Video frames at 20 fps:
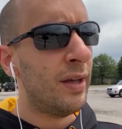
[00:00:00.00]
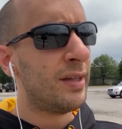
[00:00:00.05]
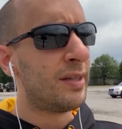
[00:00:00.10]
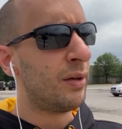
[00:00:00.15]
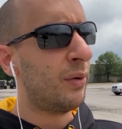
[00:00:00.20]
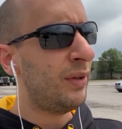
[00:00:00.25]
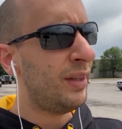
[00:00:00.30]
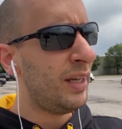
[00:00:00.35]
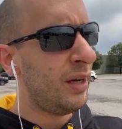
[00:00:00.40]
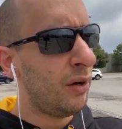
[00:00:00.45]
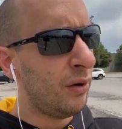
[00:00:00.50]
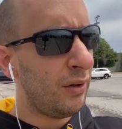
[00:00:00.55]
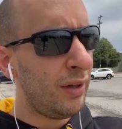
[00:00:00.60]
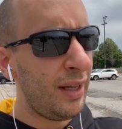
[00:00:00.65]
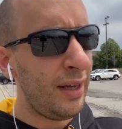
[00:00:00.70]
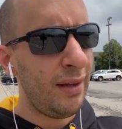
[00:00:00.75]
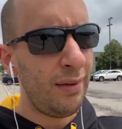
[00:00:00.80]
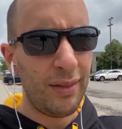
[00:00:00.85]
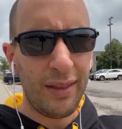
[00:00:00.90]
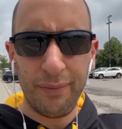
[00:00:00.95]
So in the
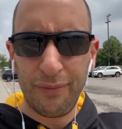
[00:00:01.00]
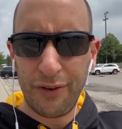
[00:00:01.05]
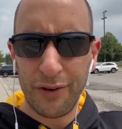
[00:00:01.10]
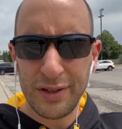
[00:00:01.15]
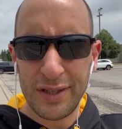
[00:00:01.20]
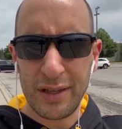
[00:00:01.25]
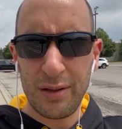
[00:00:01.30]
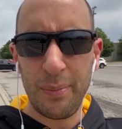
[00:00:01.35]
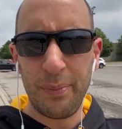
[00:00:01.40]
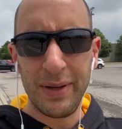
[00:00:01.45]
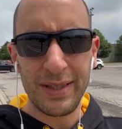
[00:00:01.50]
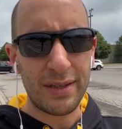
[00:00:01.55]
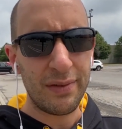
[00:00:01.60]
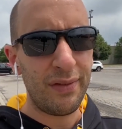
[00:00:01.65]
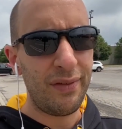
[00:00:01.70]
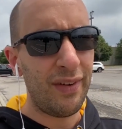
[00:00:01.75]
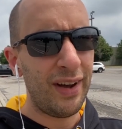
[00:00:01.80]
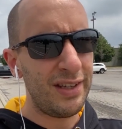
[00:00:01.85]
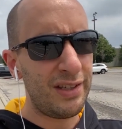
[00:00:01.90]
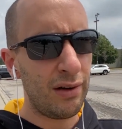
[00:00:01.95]
early, the first two bits
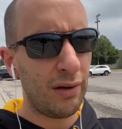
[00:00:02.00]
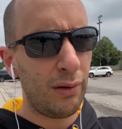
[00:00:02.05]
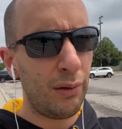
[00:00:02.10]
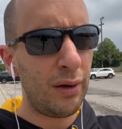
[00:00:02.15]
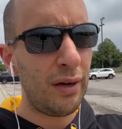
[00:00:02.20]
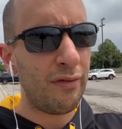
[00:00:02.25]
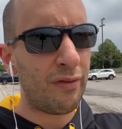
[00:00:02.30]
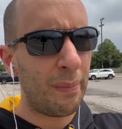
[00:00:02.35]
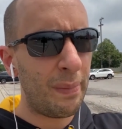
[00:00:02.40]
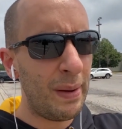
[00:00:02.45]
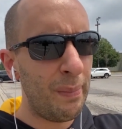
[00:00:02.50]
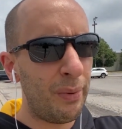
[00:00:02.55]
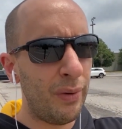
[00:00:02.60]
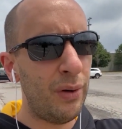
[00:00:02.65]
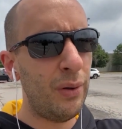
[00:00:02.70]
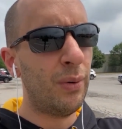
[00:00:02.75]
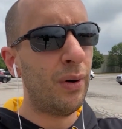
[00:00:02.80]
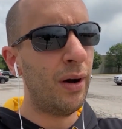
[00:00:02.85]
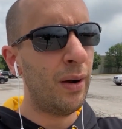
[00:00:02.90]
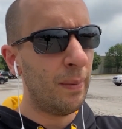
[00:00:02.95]
of advice, you're learning from people
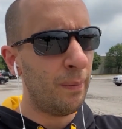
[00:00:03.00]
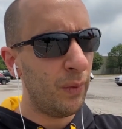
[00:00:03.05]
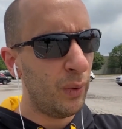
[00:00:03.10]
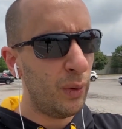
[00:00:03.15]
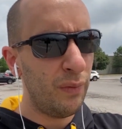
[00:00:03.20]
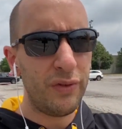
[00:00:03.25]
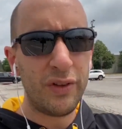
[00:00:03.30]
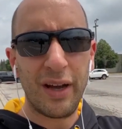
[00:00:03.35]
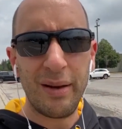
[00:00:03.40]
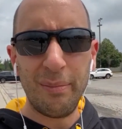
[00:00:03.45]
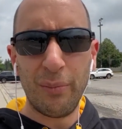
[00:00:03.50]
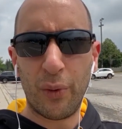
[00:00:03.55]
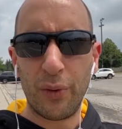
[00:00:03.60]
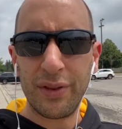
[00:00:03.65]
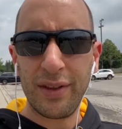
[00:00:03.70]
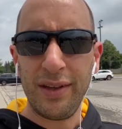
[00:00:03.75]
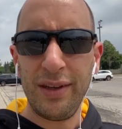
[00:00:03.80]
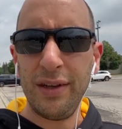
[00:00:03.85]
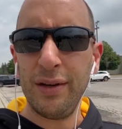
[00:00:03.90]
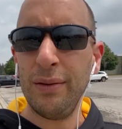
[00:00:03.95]
who are, who've done
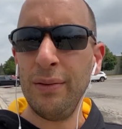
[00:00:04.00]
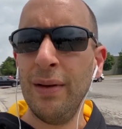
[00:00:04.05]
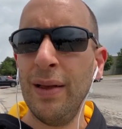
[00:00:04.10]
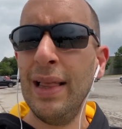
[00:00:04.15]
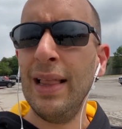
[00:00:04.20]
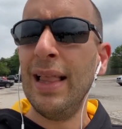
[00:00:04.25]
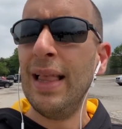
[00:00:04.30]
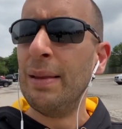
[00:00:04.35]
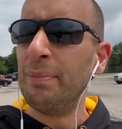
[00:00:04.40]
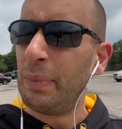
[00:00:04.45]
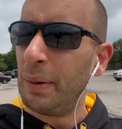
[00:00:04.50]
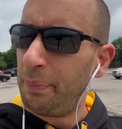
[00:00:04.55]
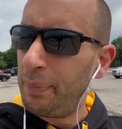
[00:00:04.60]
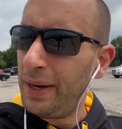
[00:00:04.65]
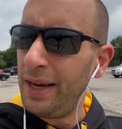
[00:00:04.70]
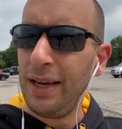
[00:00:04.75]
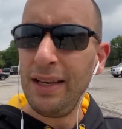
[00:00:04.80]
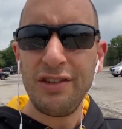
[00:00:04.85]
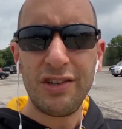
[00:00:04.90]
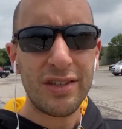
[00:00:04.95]
more than you, but
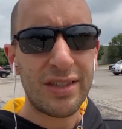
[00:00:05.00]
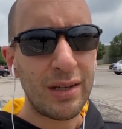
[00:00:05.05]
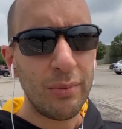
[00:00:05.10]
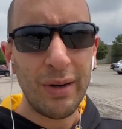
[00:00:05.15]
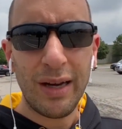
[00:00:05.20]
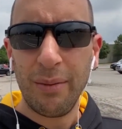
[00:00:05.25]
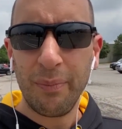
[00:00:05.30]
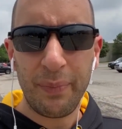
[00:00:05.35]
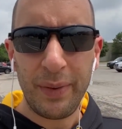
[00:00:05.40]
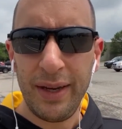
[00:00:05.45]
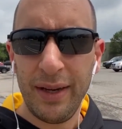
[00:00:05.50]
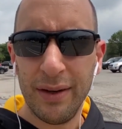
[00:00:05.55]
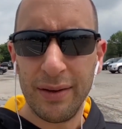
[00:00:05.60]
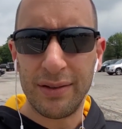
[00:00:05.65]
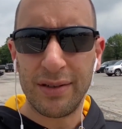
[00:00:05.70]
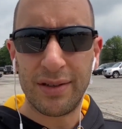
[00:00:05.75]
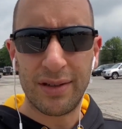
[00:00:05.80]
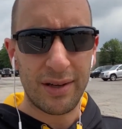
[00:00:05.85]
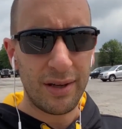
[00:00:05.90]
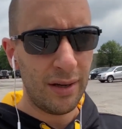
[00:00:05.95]
being just around
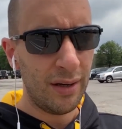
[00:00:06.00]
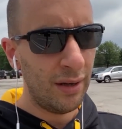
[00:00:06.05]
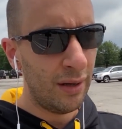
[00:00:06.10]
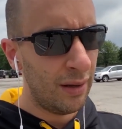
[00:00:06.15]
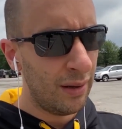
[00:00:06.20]
peers